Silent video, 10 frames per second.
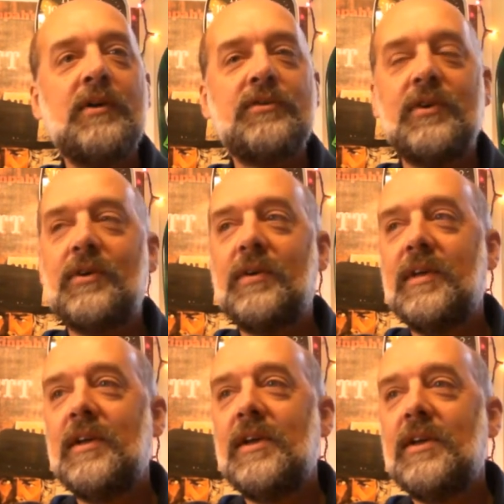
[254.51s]
So
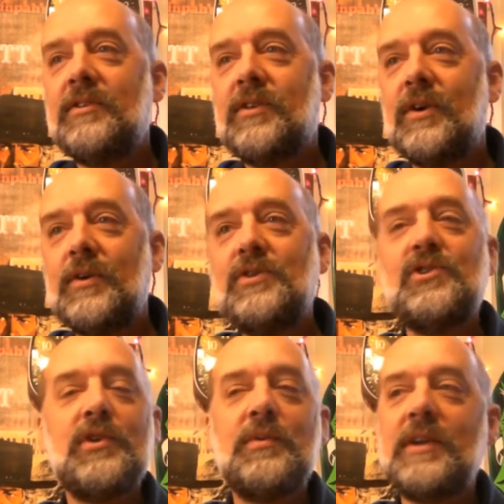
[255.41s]

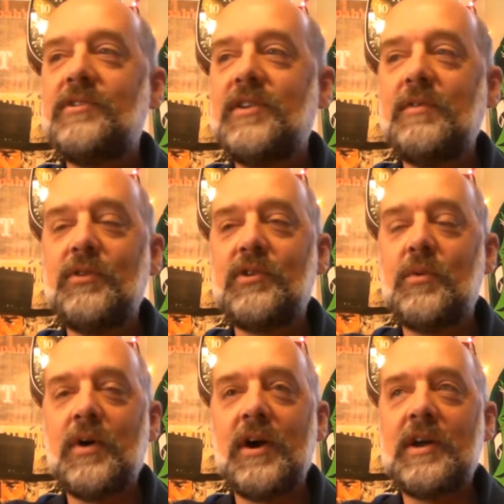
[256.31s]
usually when Steve was at
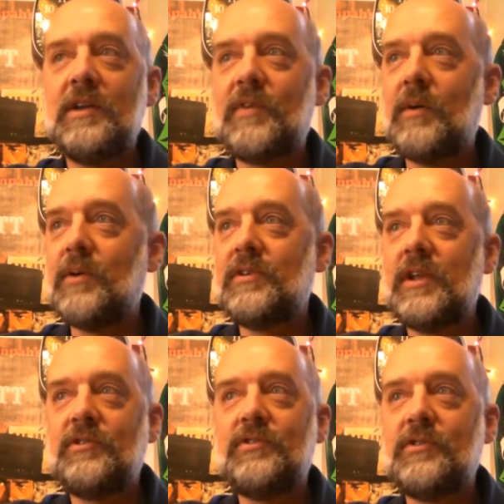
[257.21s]
work and if I wasn't in